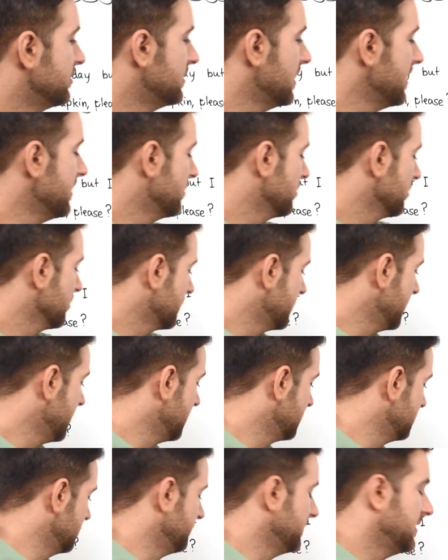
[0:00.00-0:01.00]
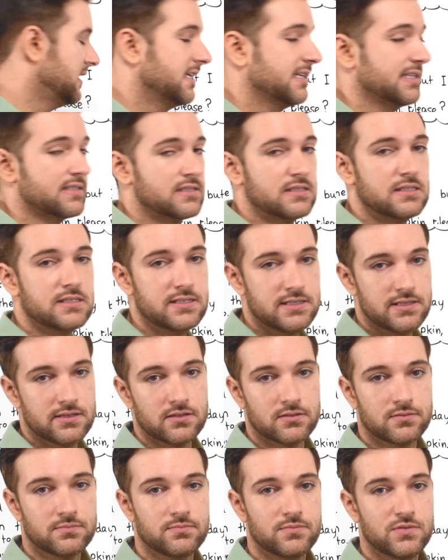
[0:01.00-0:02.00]
take her candy, meaning
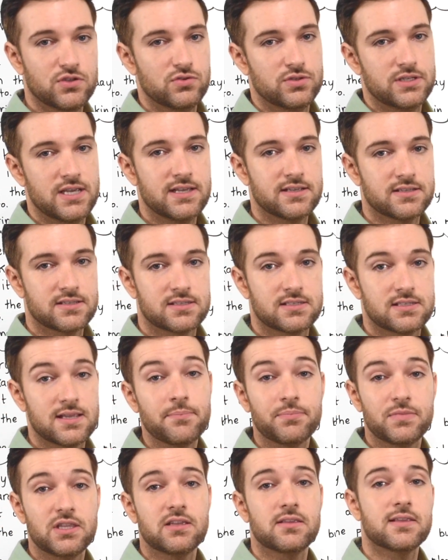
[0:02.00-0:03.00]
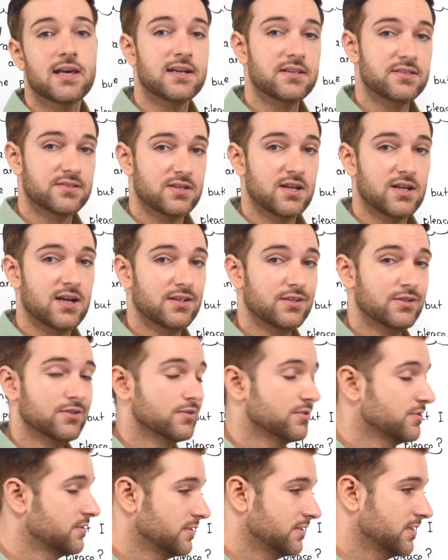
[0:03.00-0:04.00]
steal. You take something that is not
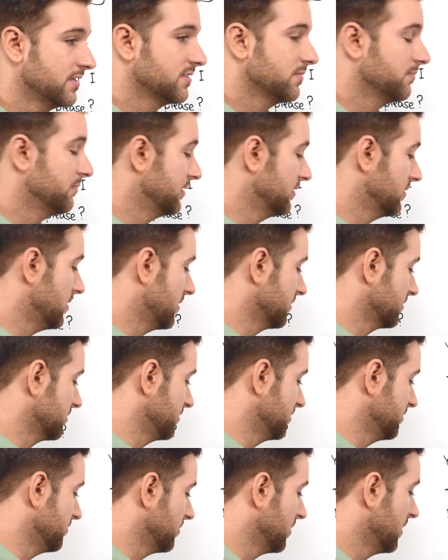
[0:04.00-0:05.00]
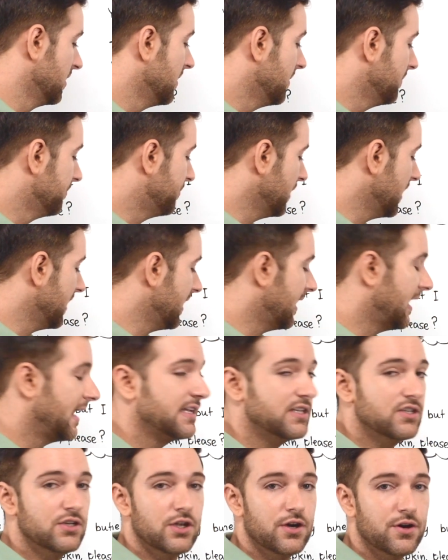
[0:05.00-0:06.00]
yours, it doesn't belong to you. But I
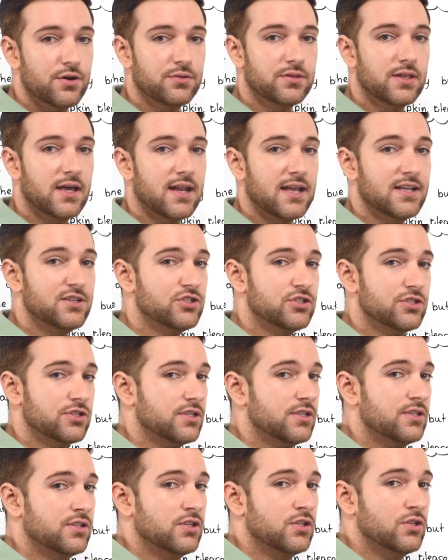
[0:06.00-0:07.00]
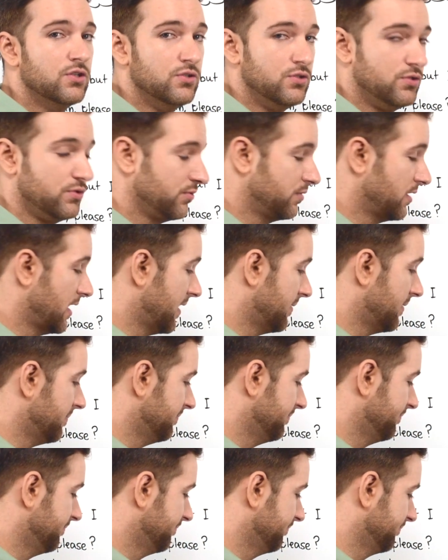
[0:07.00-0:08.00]
know that I shouldn't do that.
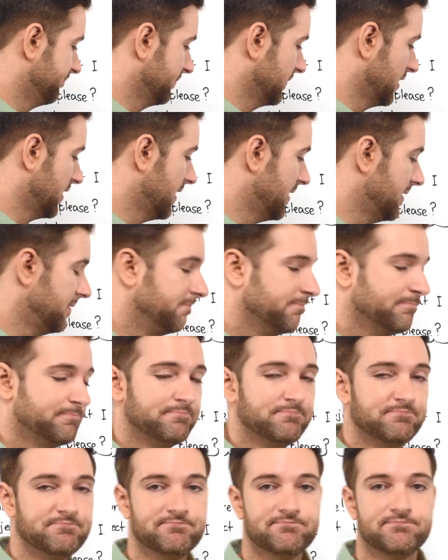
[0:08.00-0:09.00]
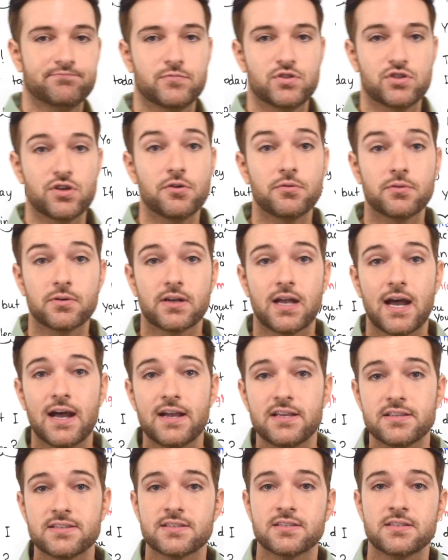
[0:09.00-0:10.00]
Okay, so
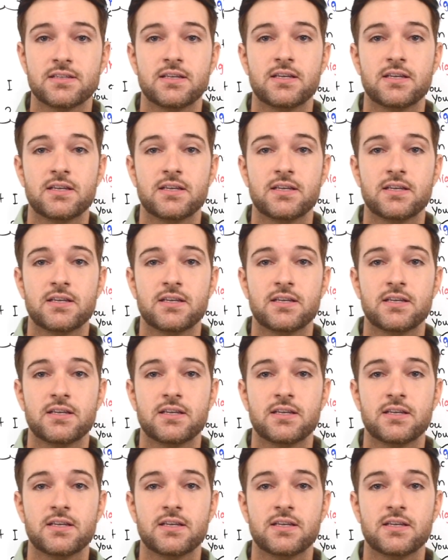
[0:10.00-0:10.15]
guys,